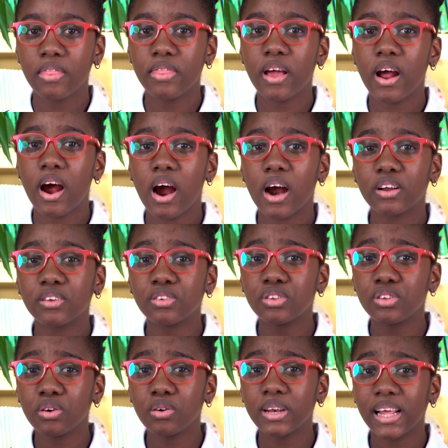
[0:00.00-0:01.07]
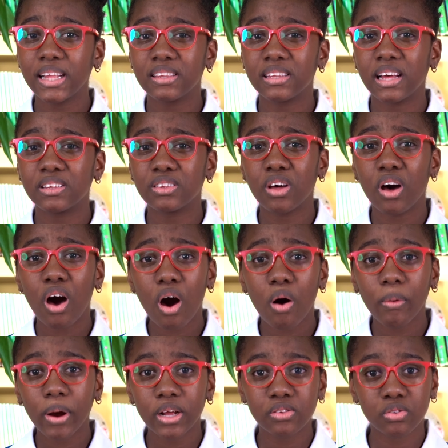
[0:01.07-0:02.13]
there are students at
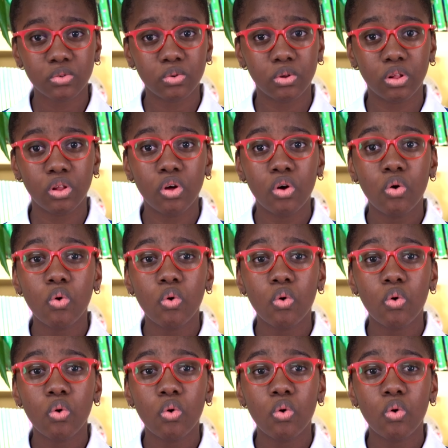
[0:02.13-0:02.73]
our school